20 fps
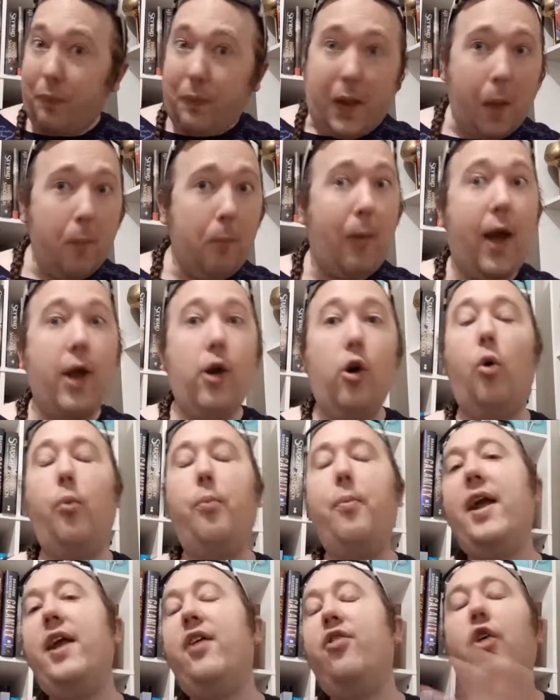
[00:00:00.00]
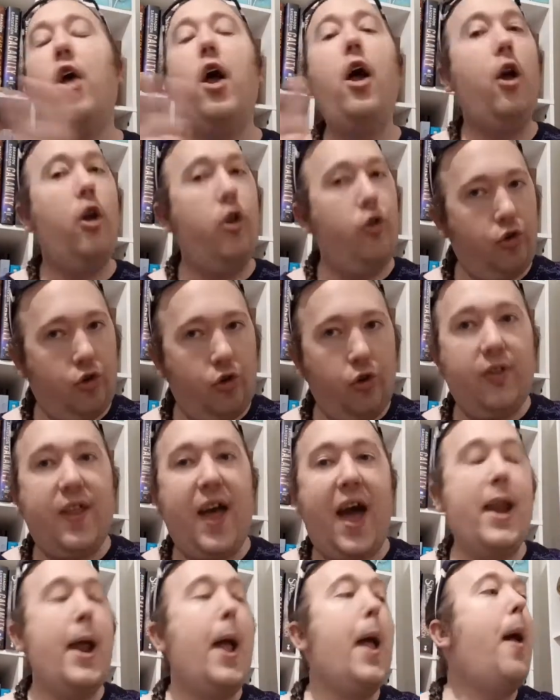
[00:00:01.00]
by all means, do
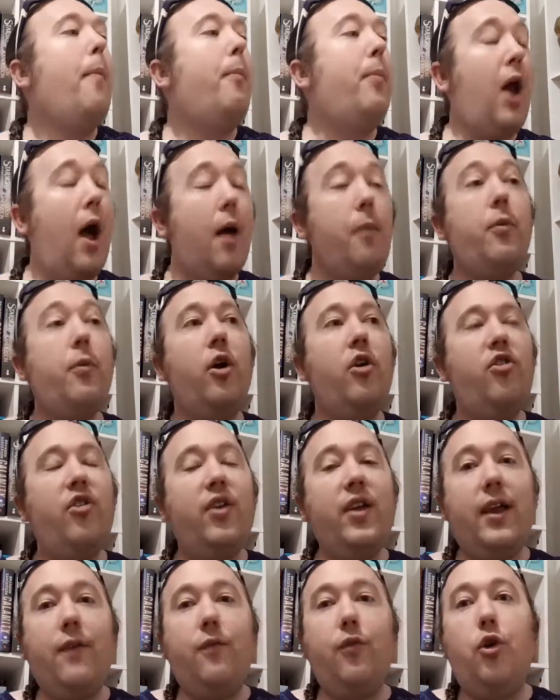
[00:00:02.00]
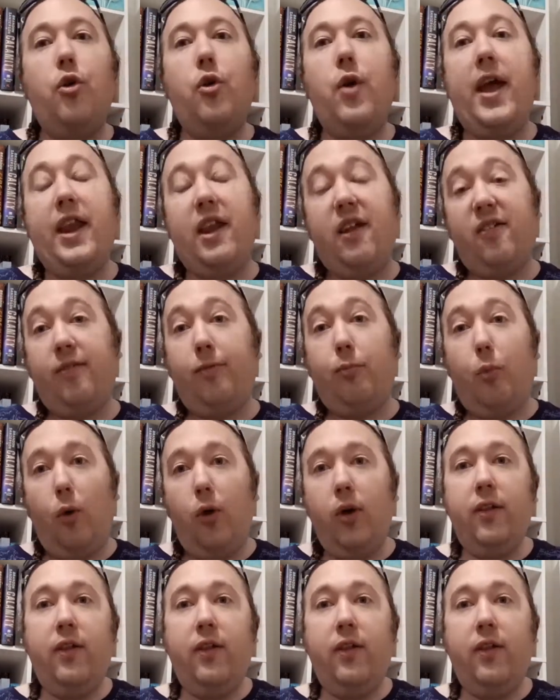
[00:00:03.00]
that. But I'm going to give you, in a spoiler